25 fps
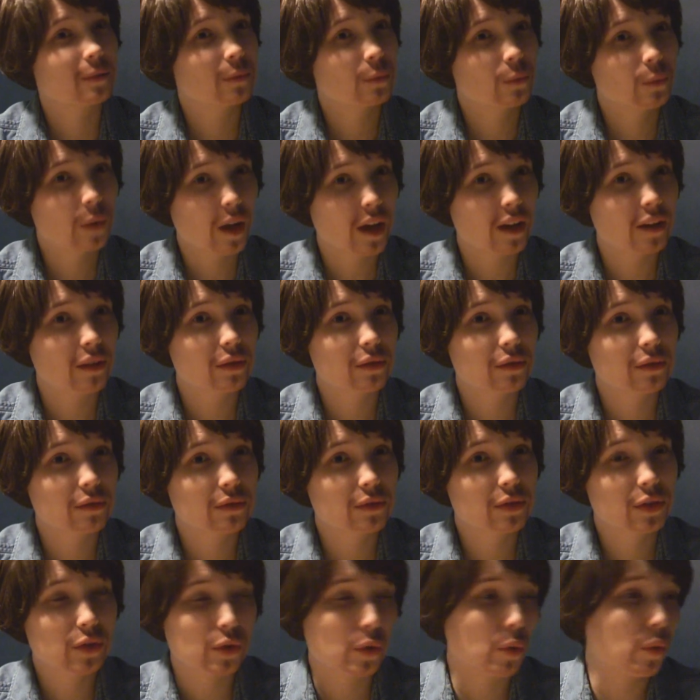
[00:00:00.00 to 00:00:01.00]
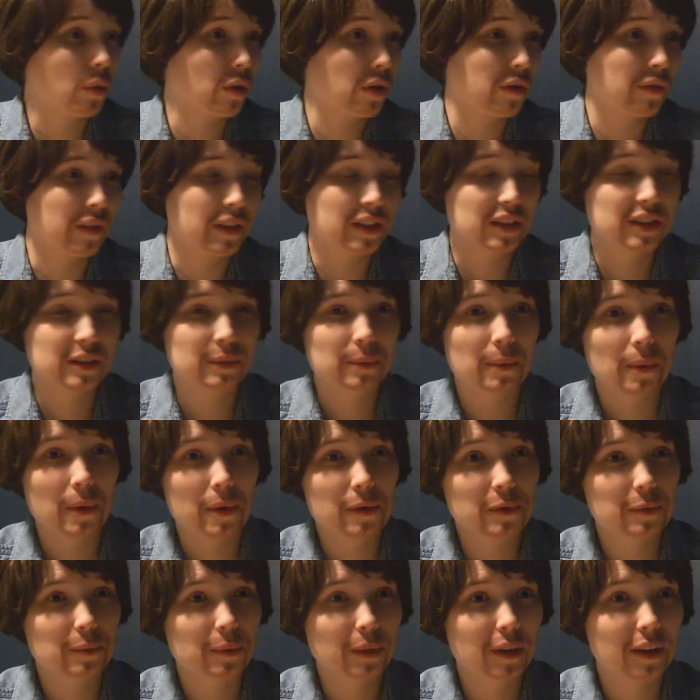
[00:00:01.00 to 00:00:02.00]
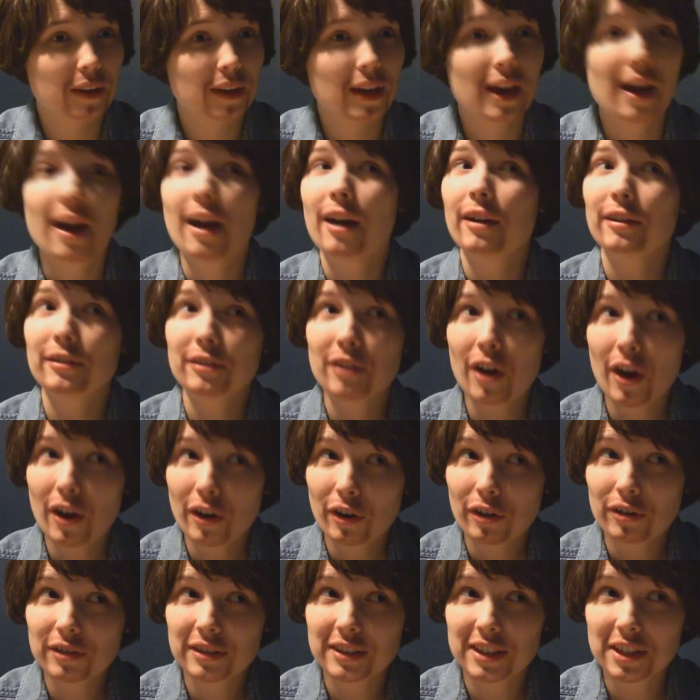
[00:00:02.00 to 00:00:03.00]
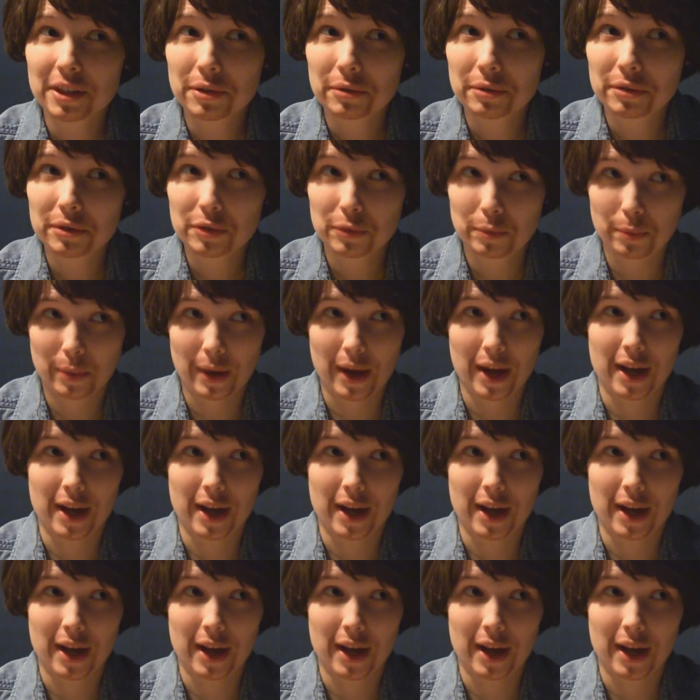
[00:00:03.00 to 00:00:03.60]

Well, sort of, I suppose, but not all secrets are